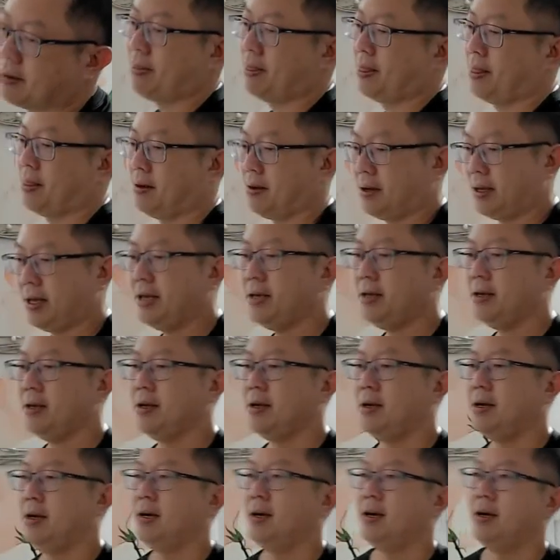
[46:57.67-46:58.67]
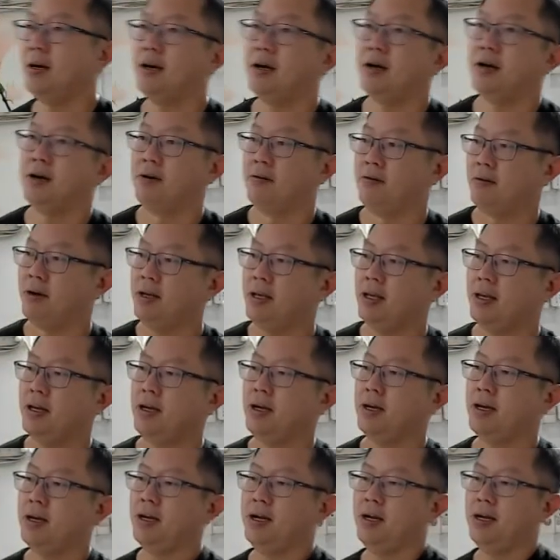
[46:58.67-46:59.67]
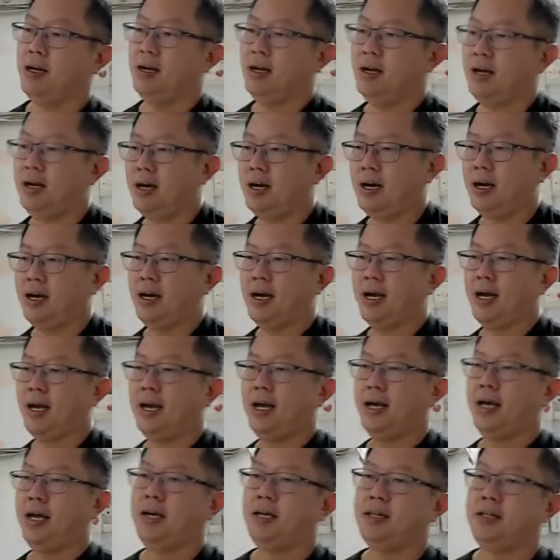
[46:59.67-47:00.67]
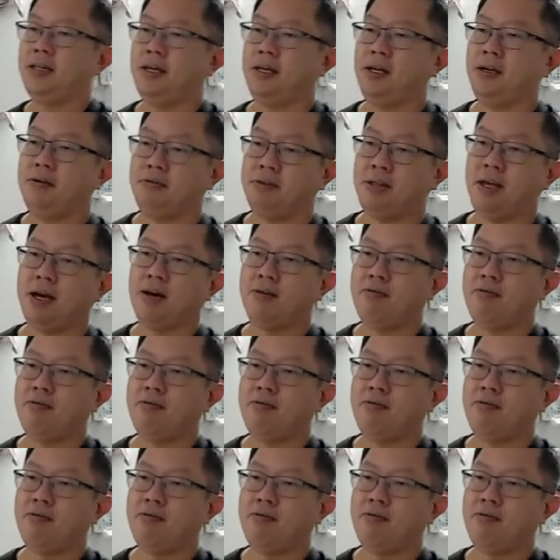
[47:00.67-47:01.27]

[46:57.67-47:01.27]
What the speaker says: Okay, right? And if there are